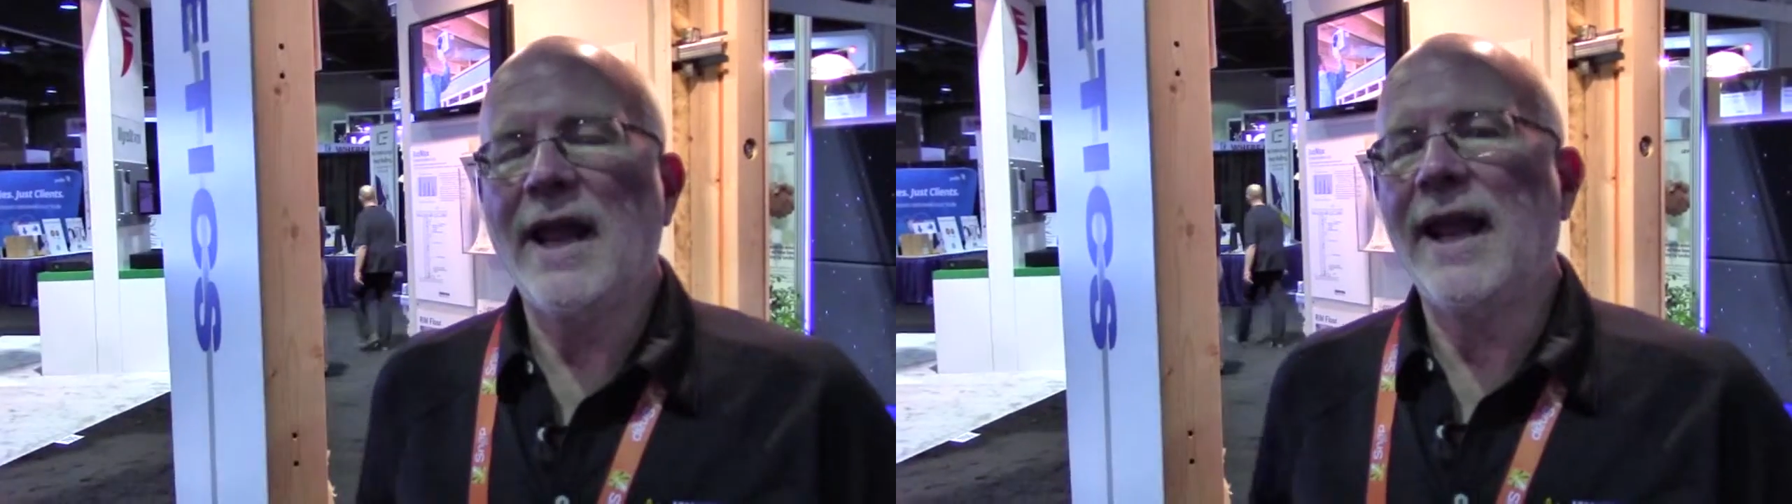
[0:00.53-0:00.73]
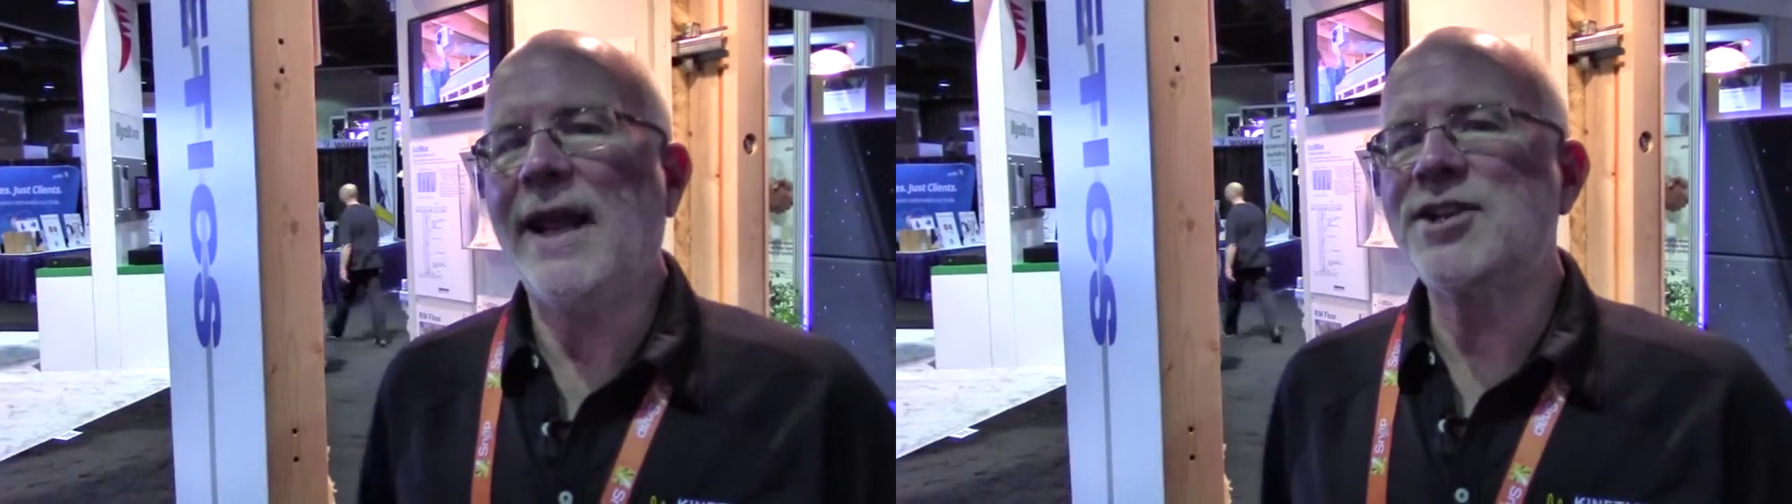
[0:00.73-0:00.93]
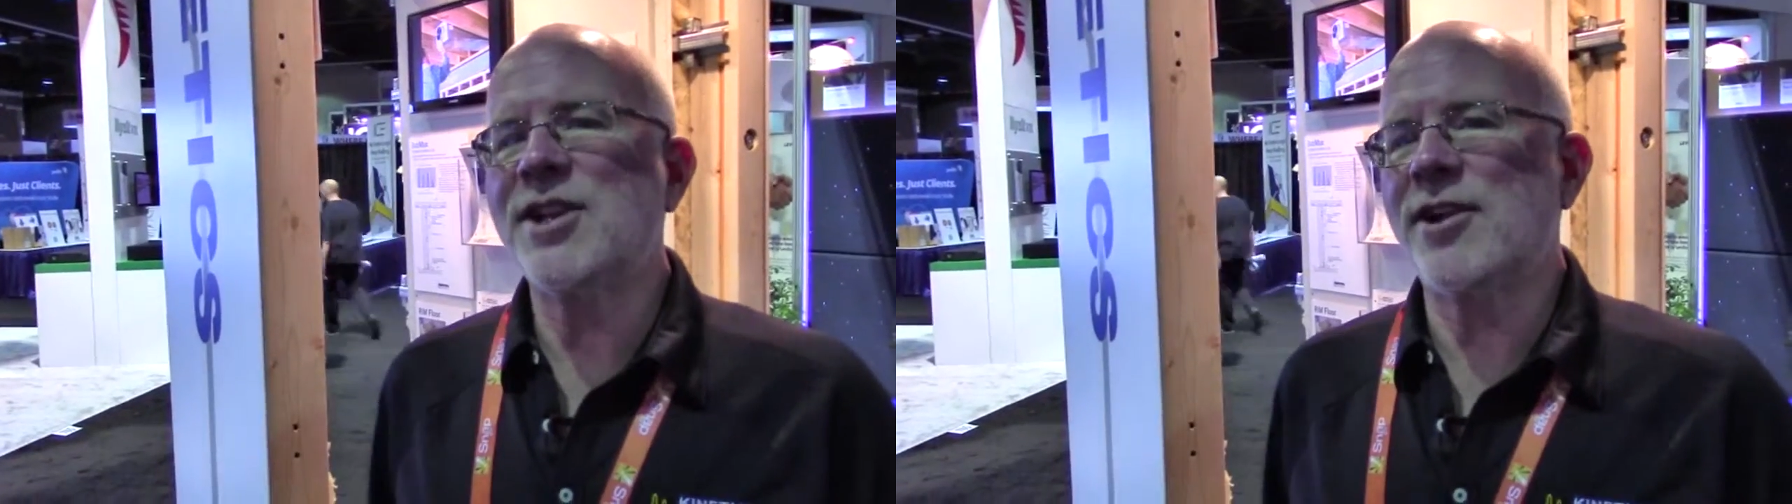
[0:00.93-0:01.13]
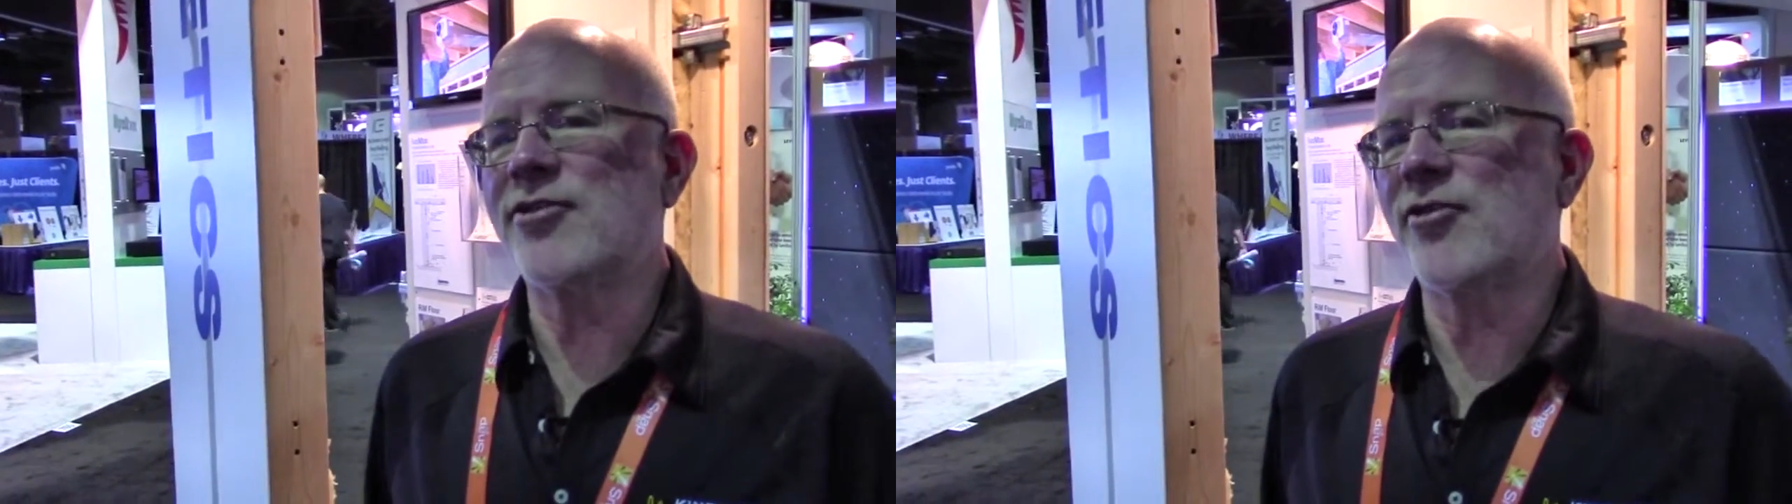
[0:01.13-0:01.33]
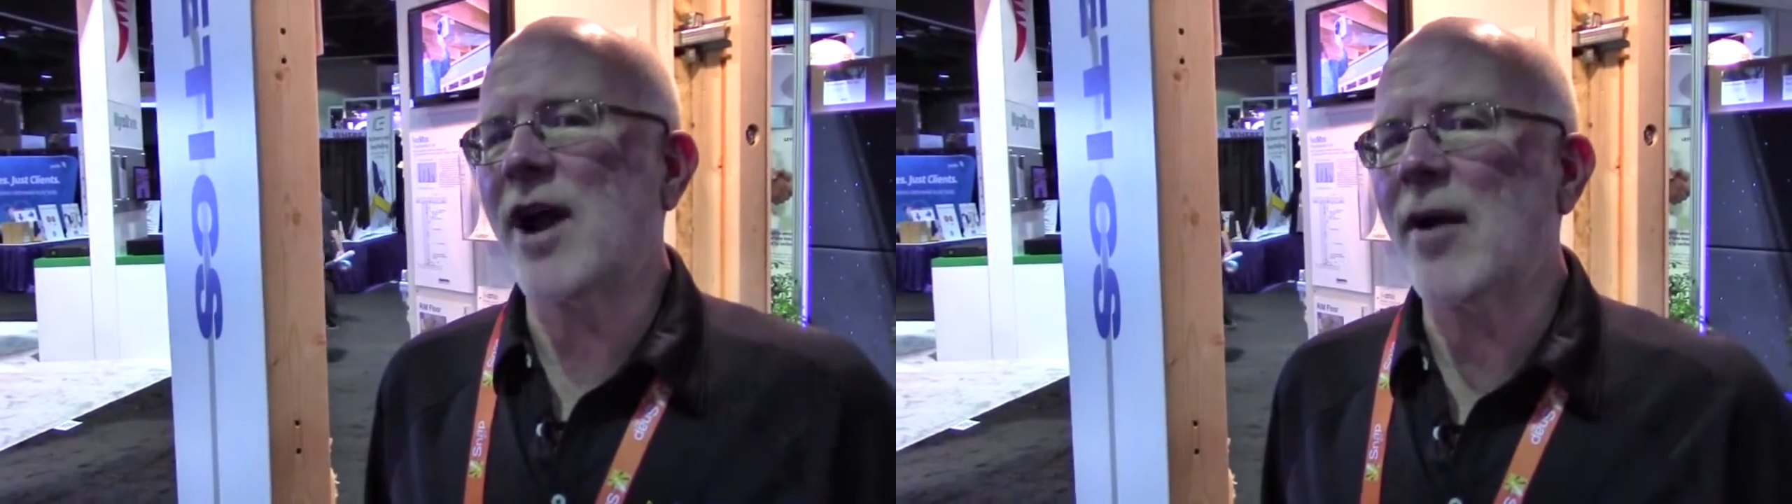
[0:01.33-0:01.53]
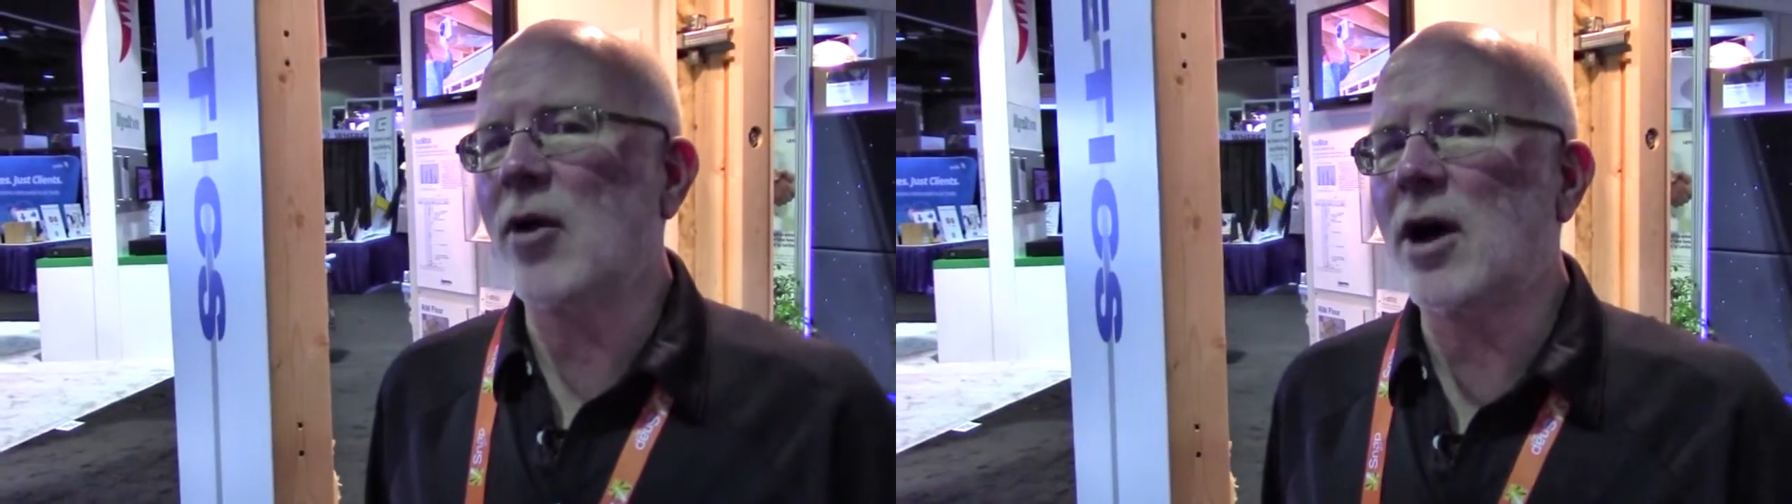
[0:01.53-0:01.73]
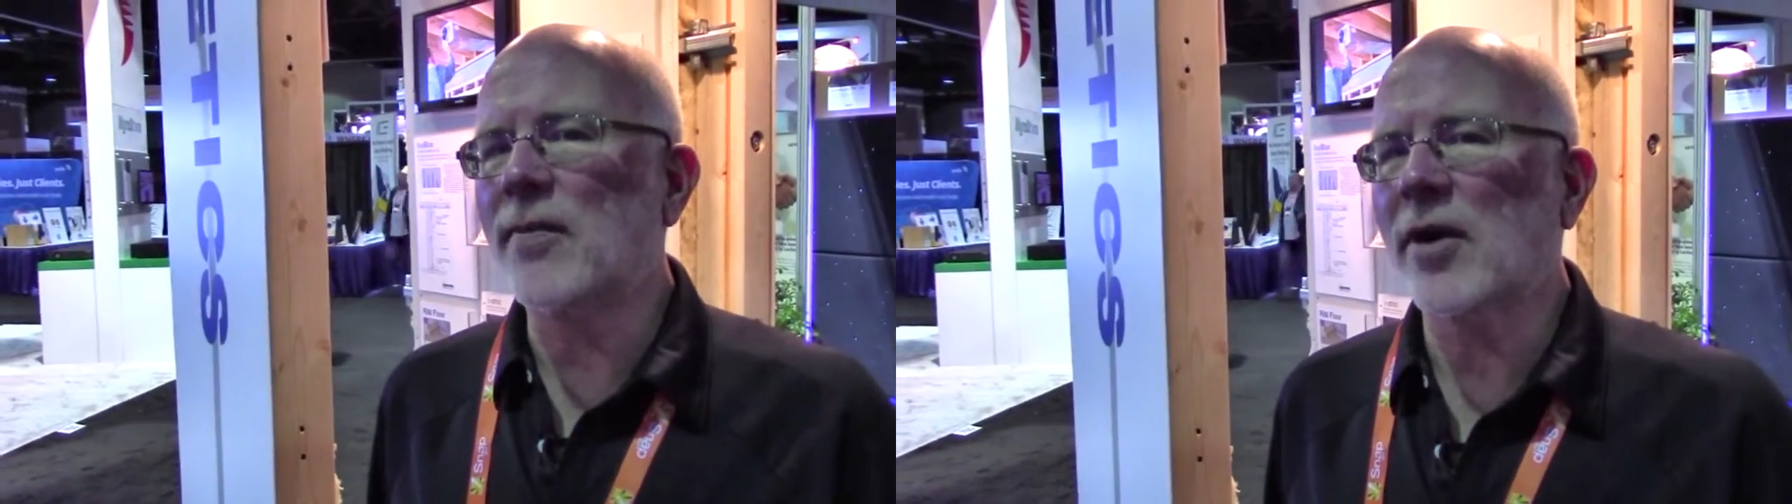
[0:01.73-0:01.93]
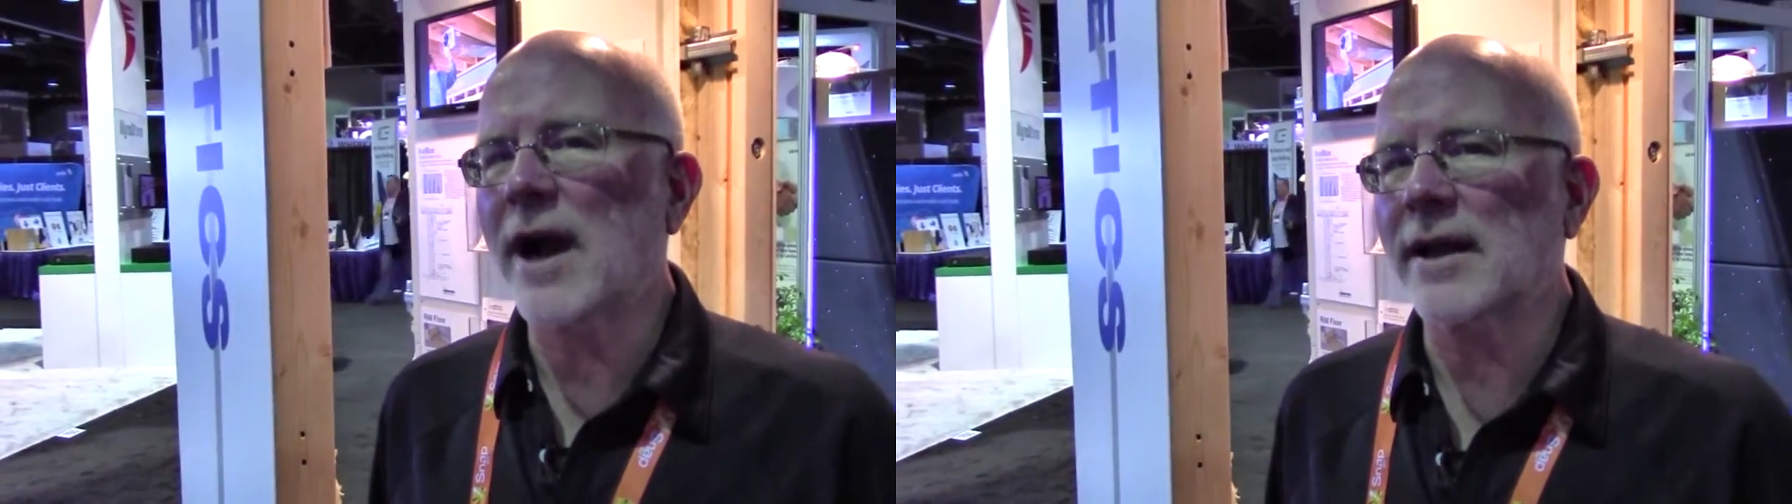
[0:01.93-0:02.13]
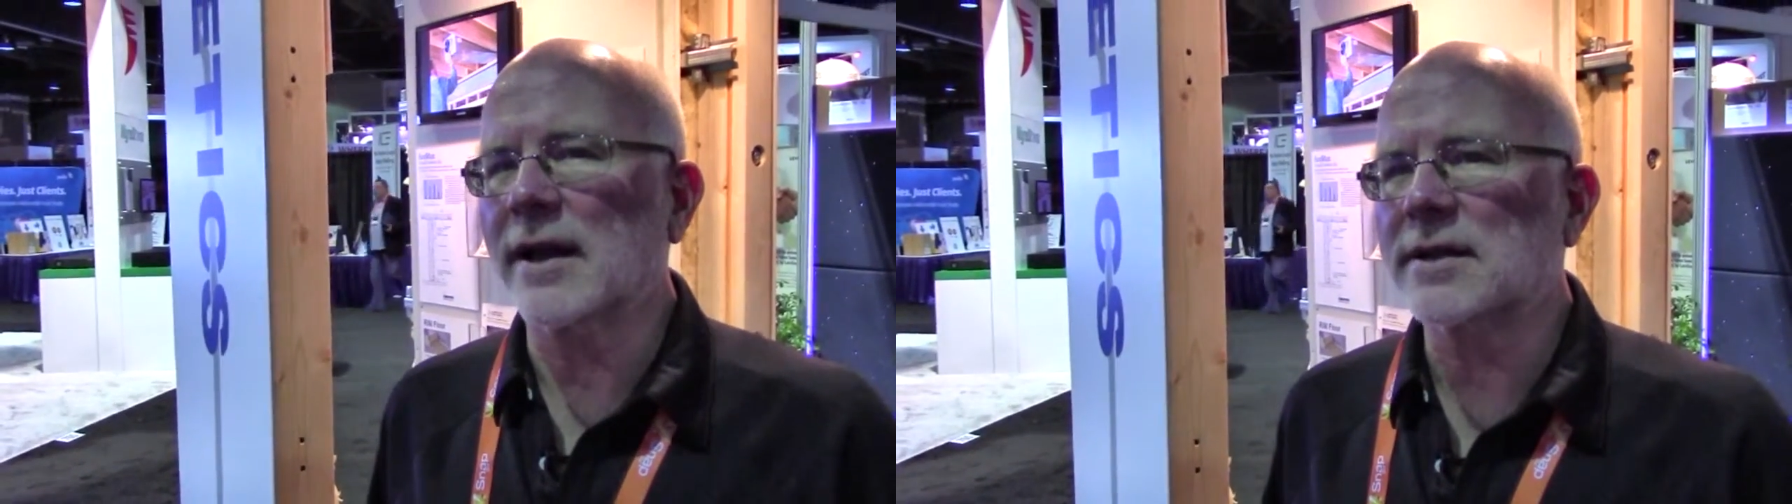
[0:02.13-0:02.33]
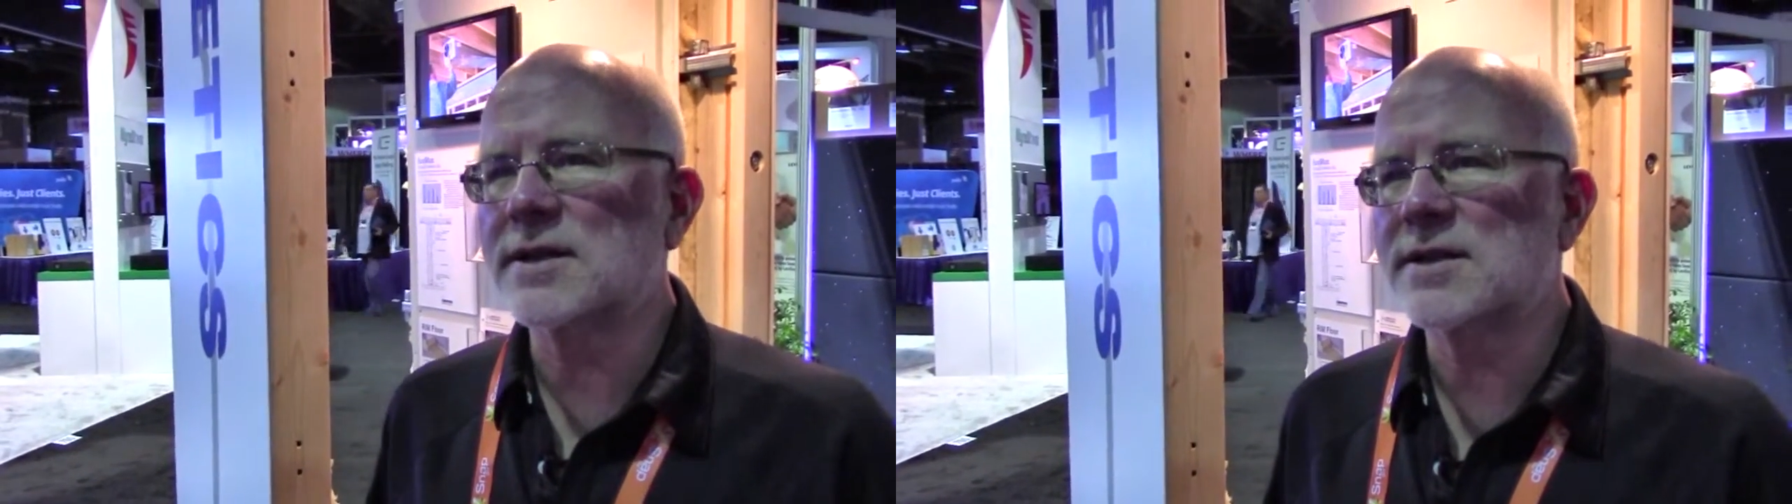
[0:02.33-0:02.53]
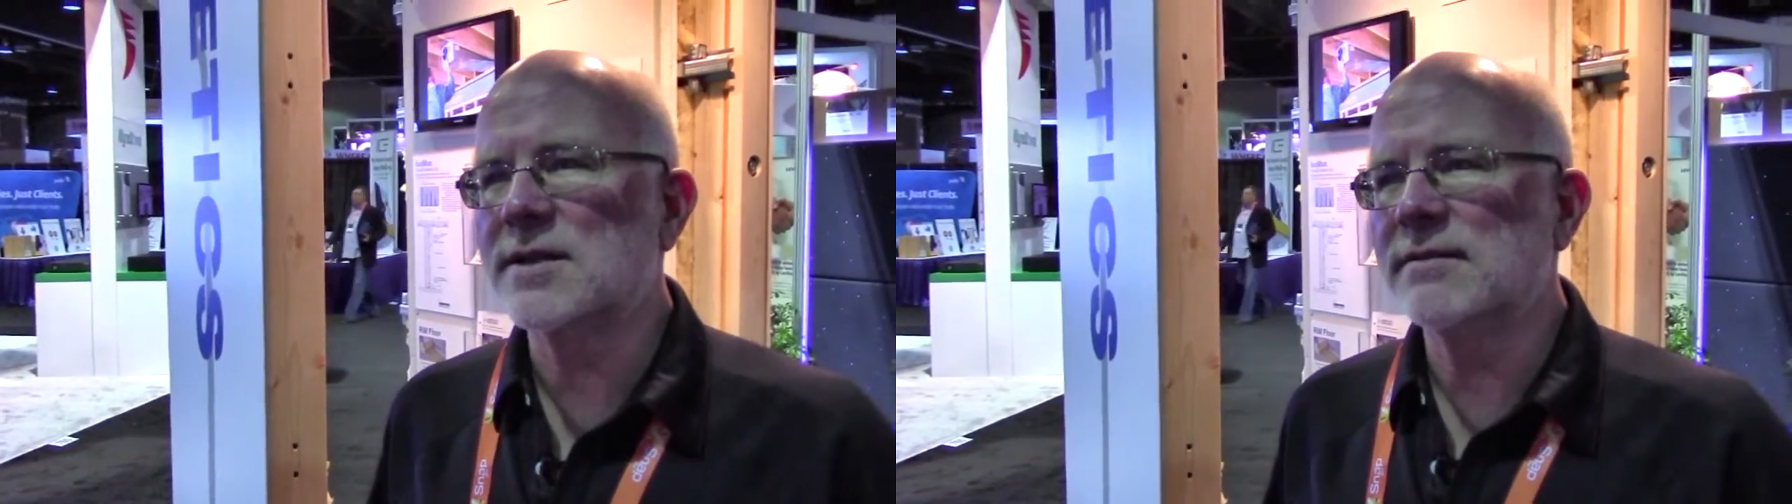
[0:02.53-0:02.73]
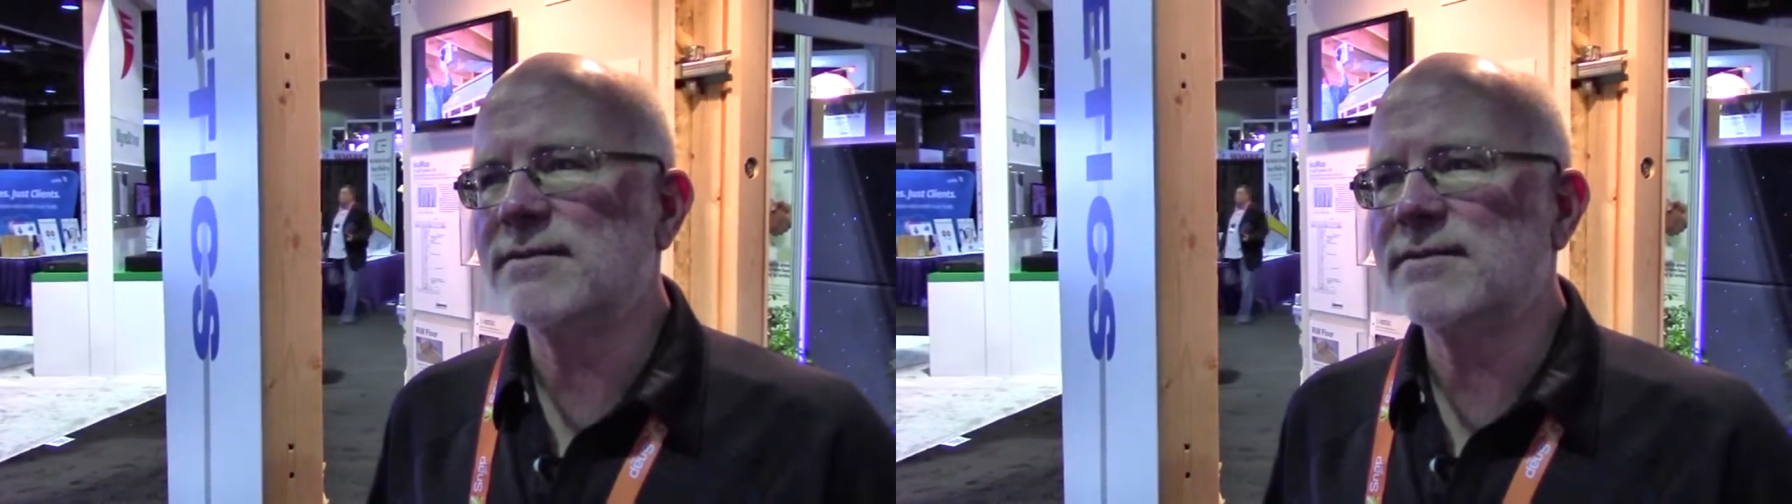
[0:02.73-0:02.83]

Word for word: engineered drywall products,